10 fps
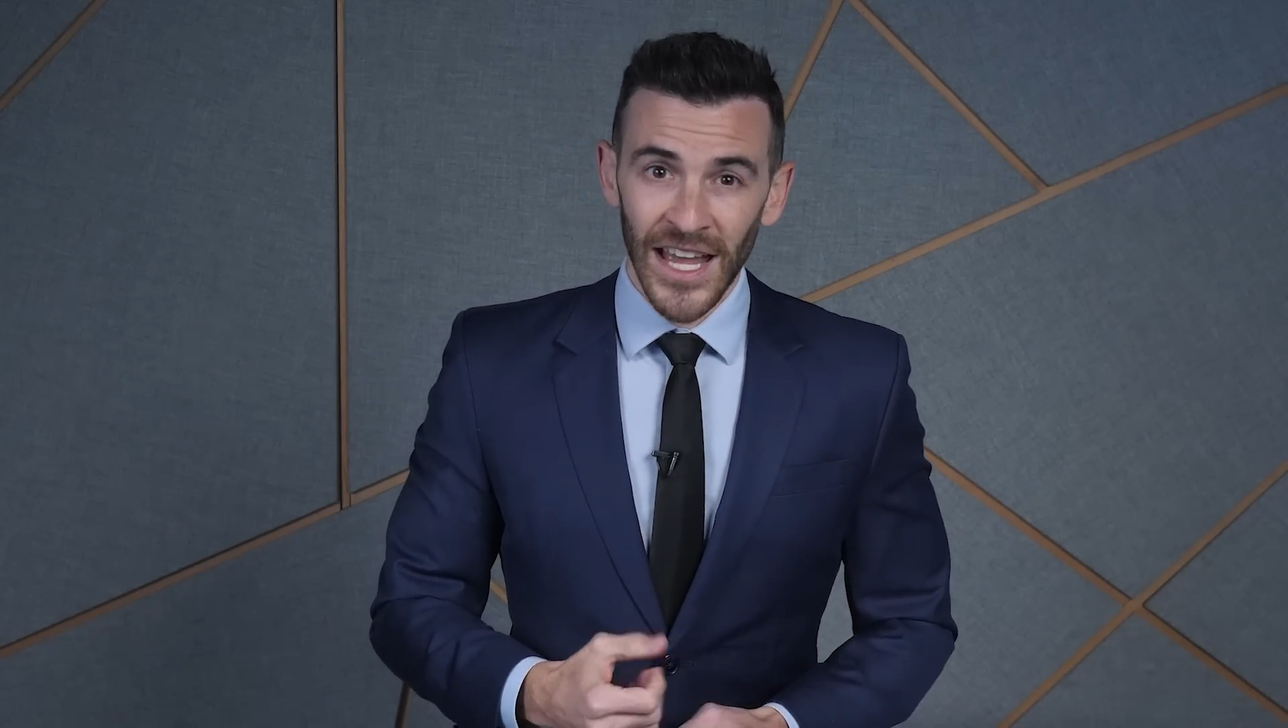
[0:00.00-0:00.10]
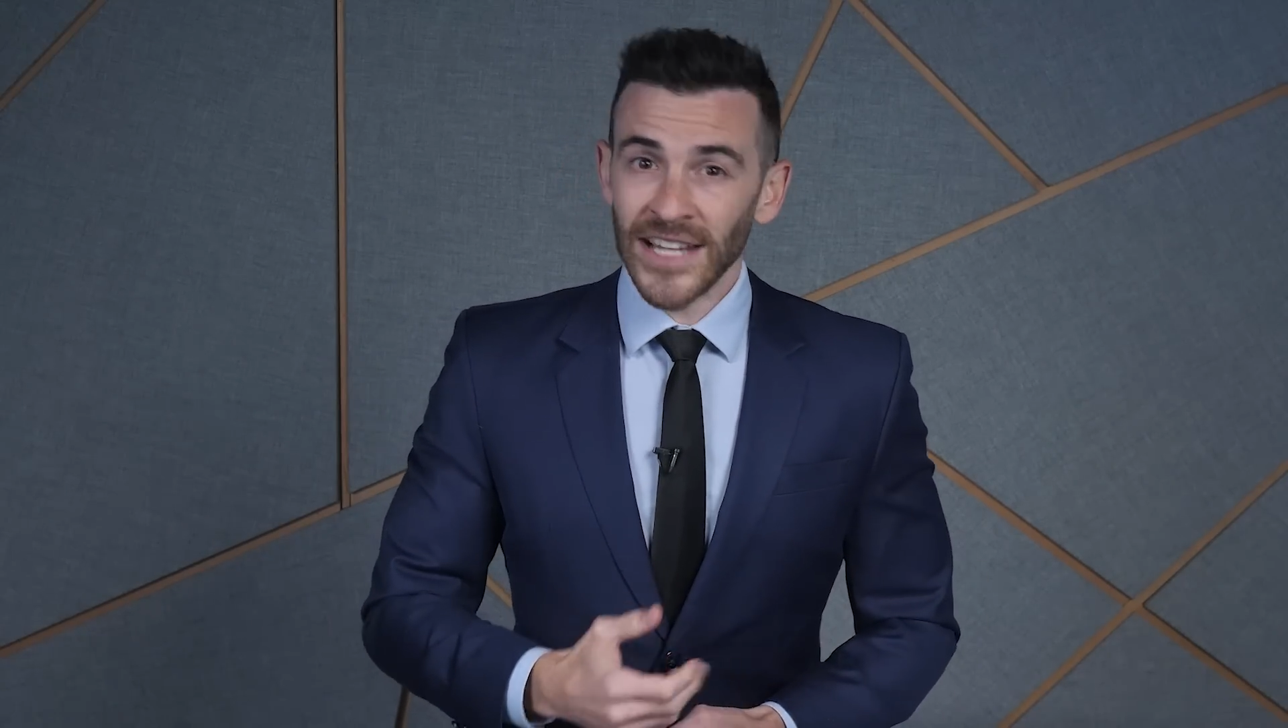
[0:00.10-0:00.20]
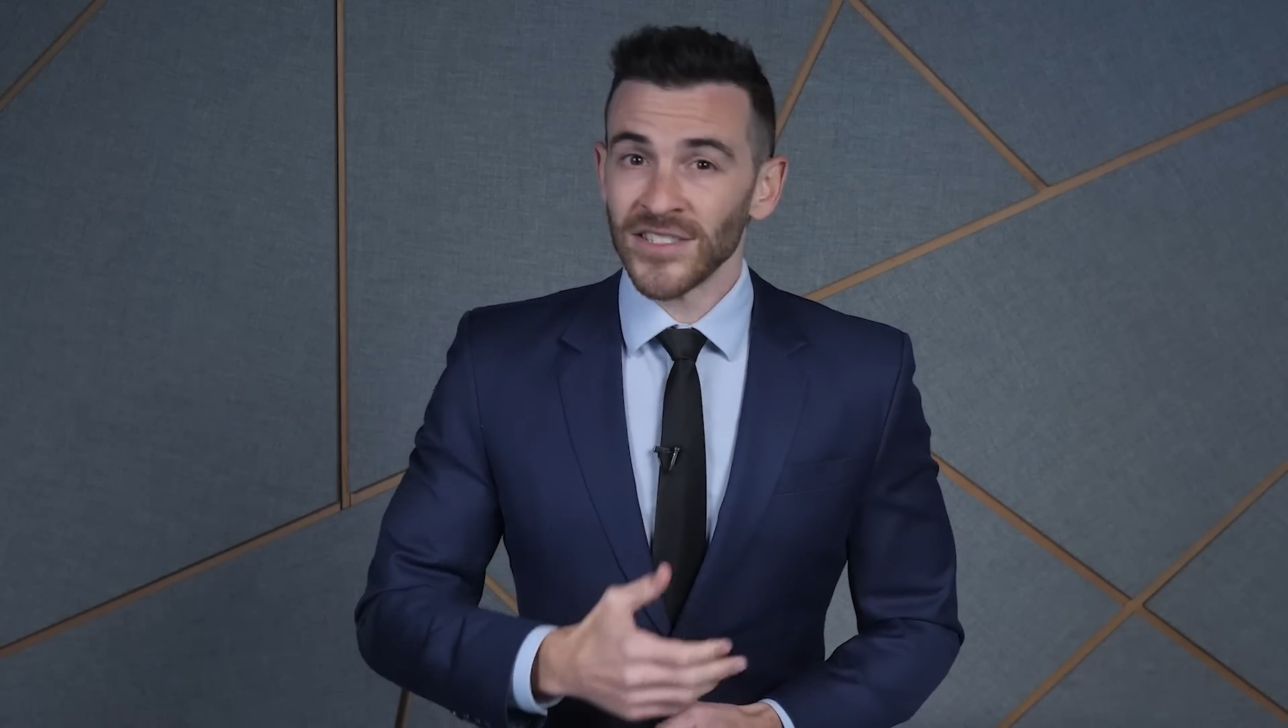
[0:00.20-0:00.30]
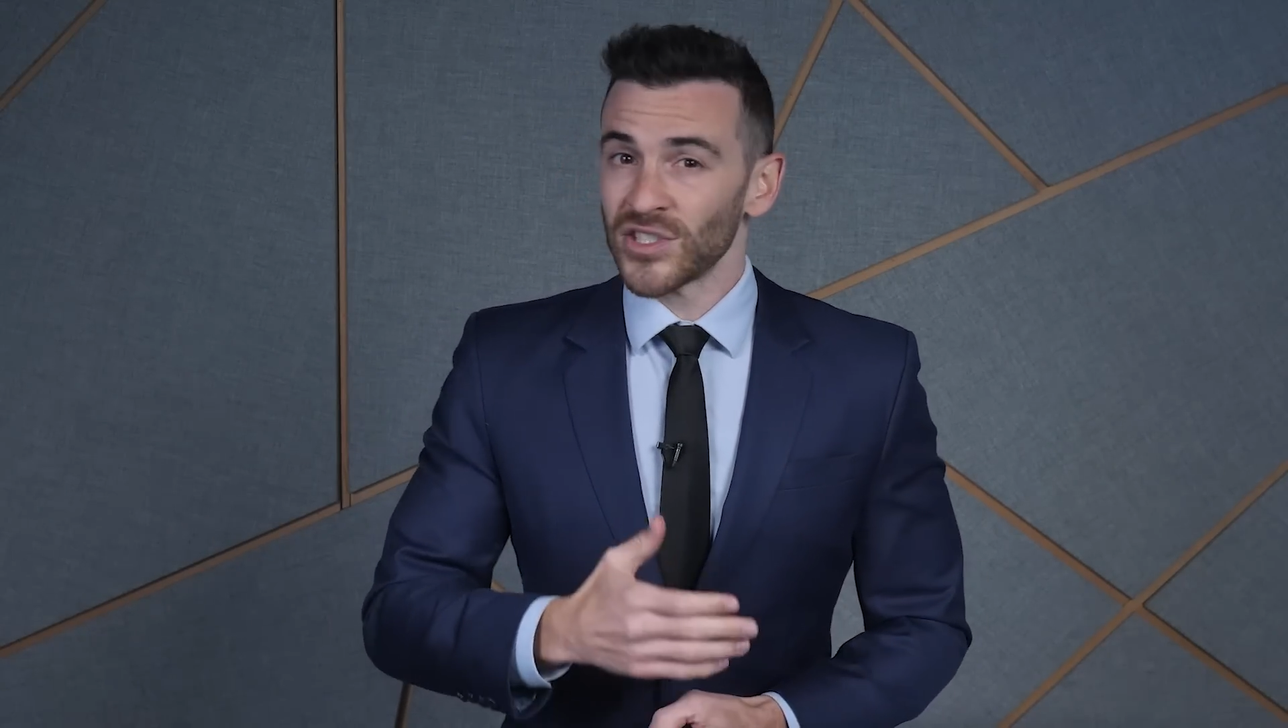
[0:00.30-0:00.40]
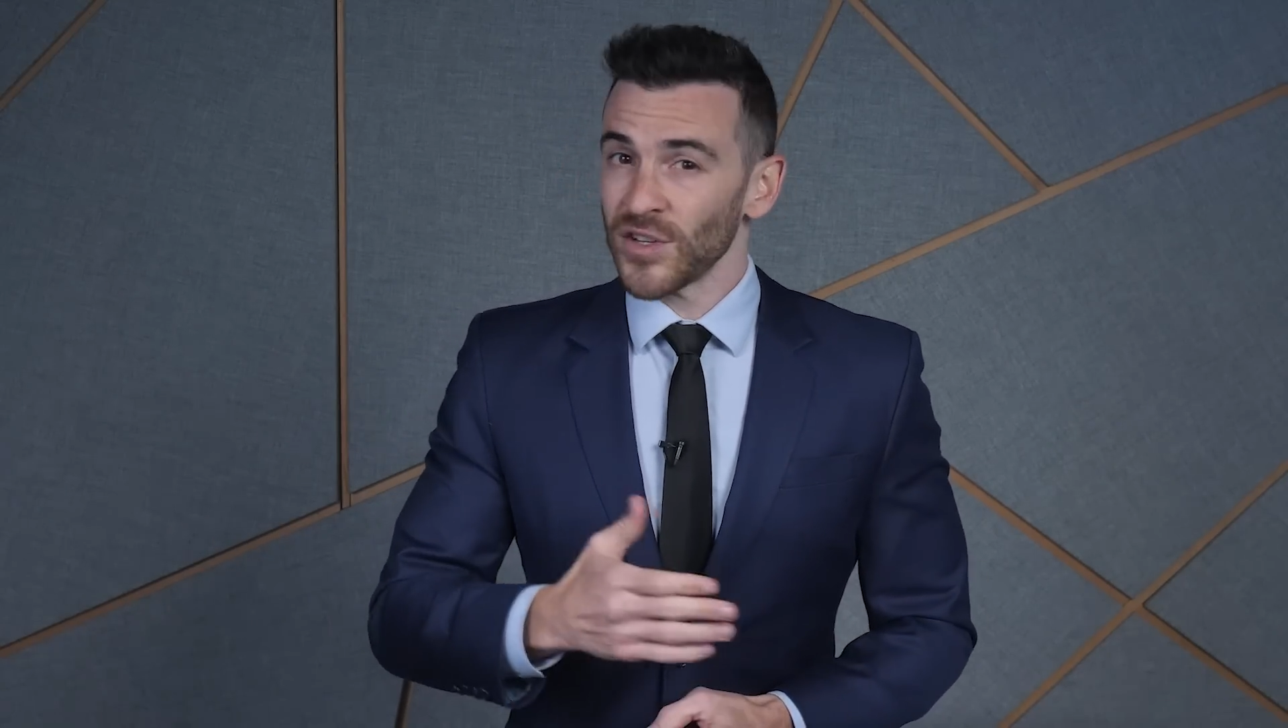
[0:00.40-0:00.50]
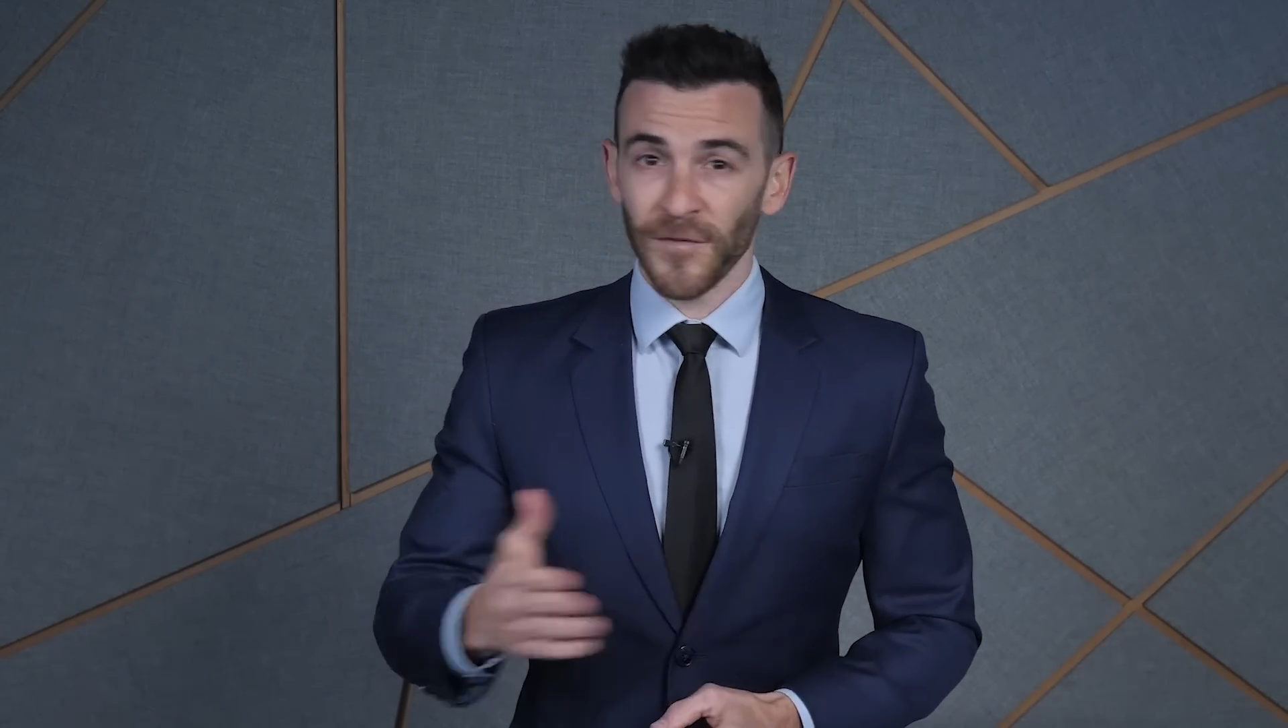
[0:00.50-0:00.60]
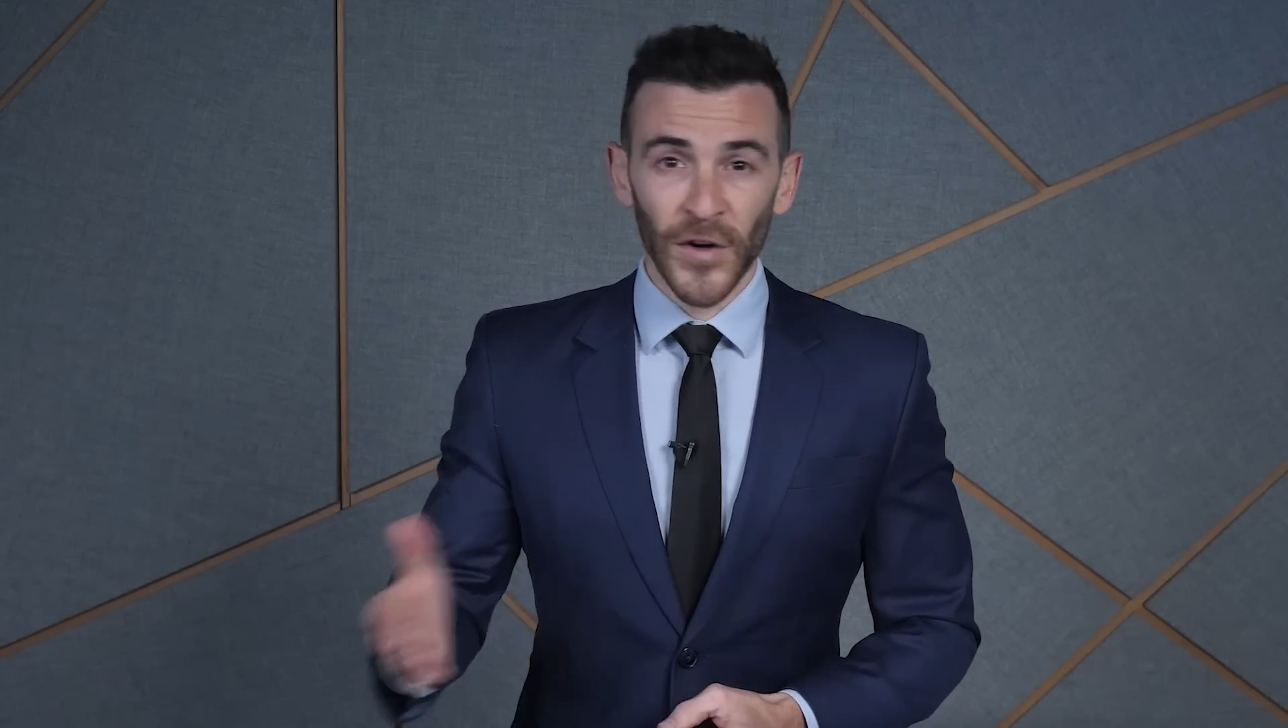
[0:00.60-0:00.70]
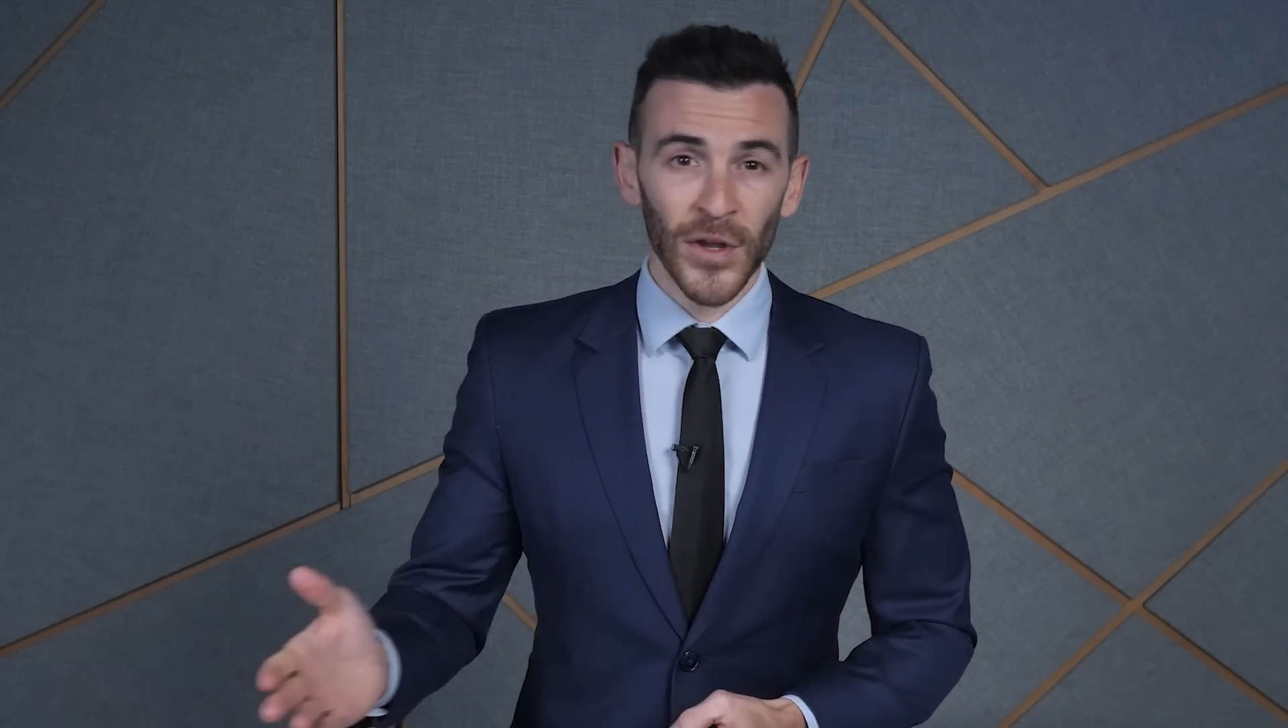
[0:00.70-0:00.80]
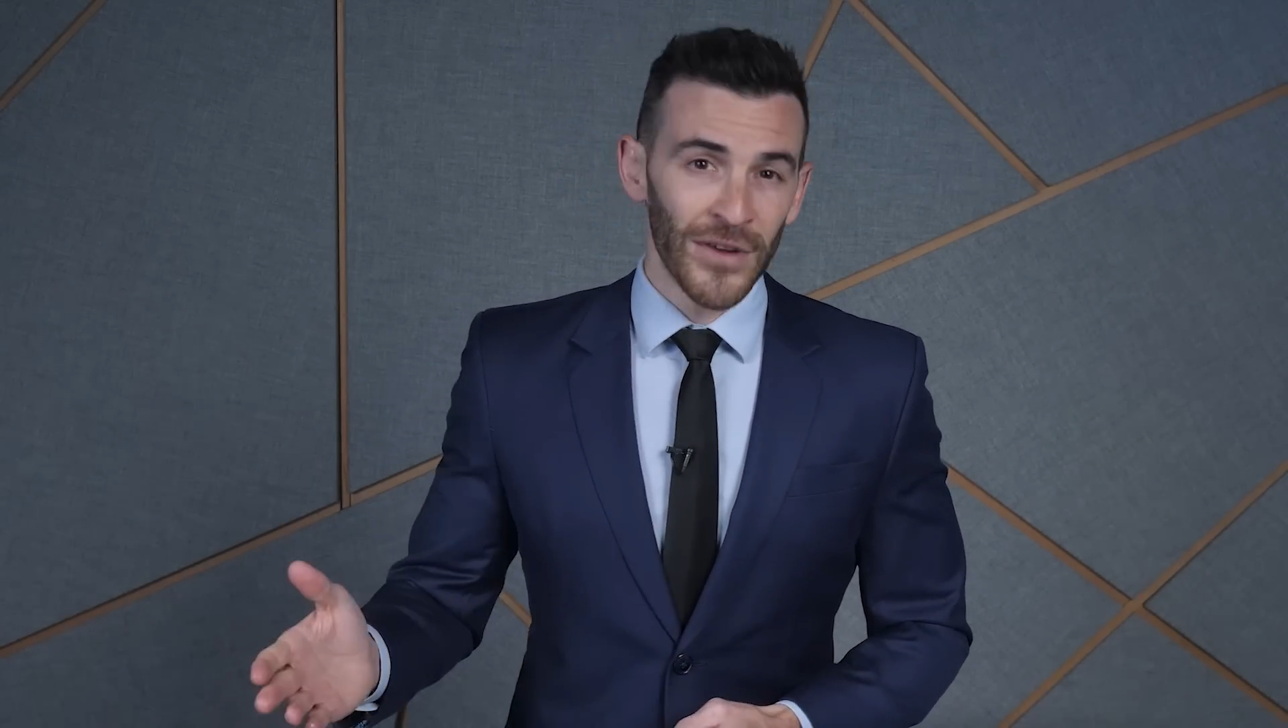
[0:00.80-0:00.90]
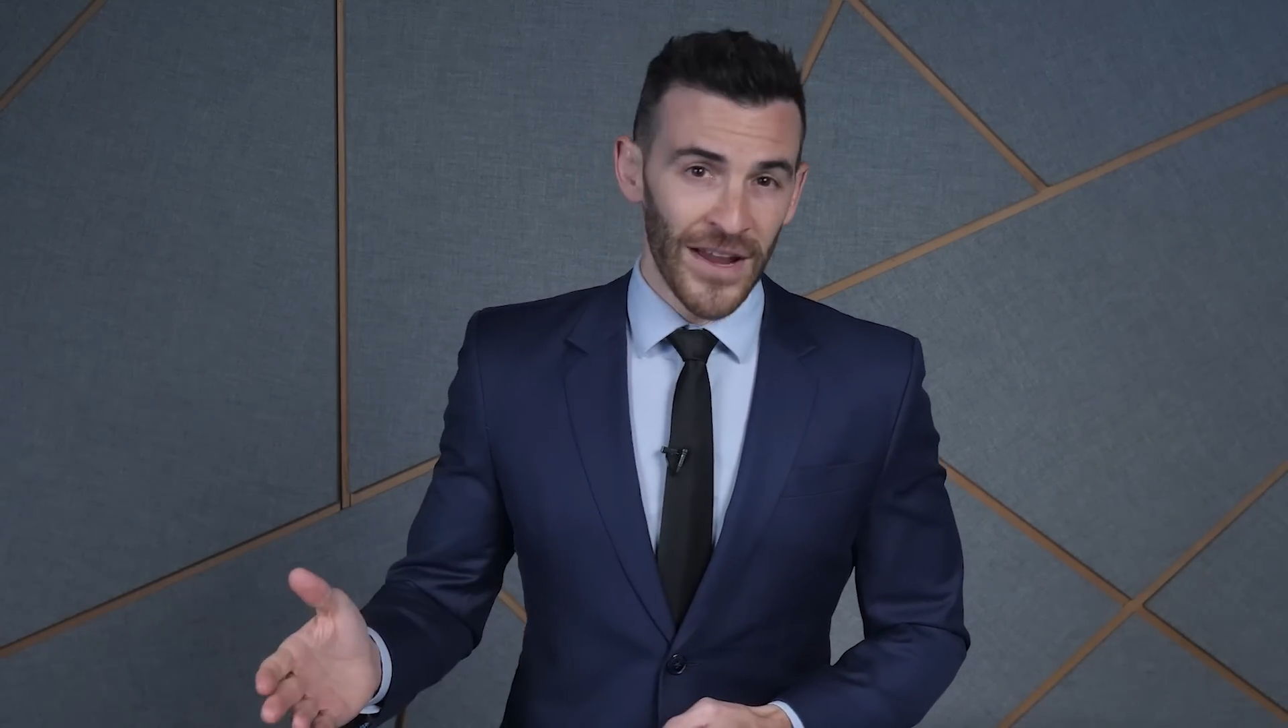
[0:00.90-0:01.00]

And to further